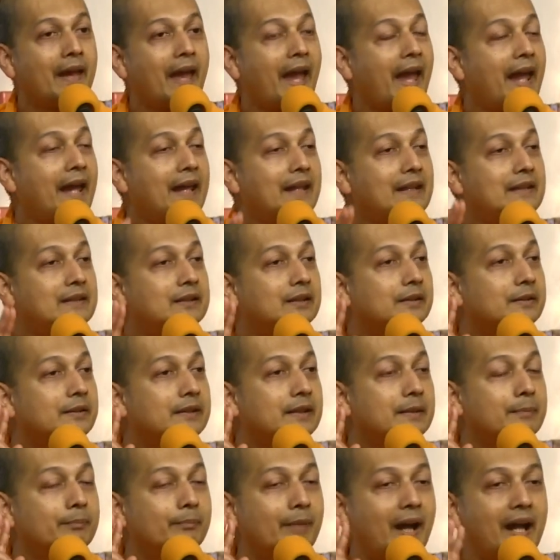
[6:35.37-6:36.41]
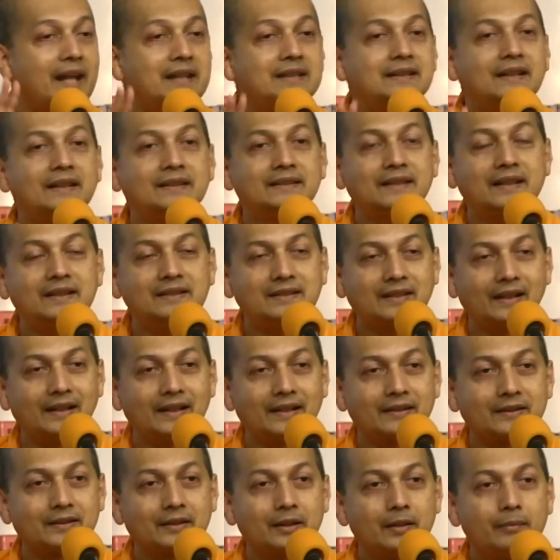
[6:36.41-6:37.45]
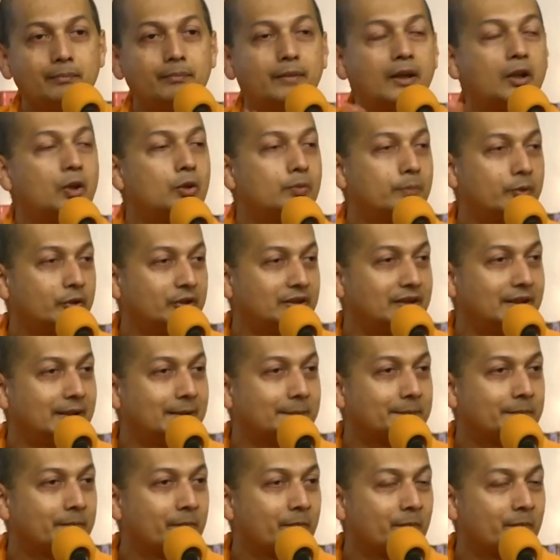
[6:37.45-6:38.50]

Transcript: And the mind and the intellect, manobuddhi.